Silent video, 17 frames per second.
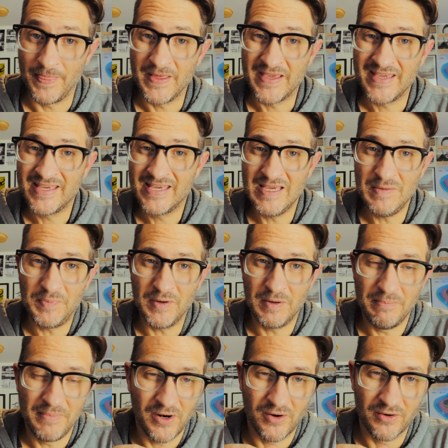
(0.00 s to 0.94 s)
the Keep
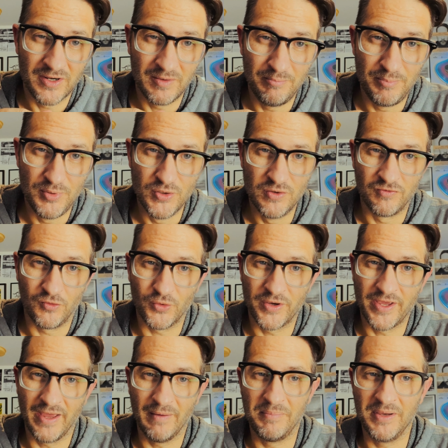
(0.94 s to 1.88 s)
America Beautiful
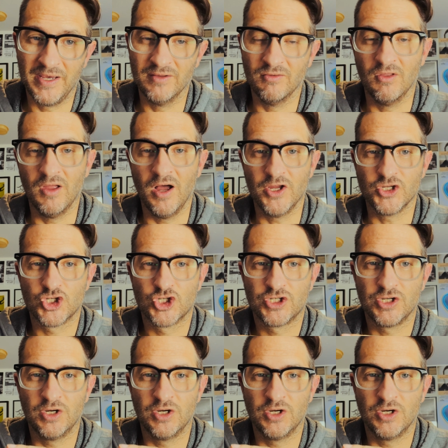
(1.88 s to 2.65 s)
campaign launched,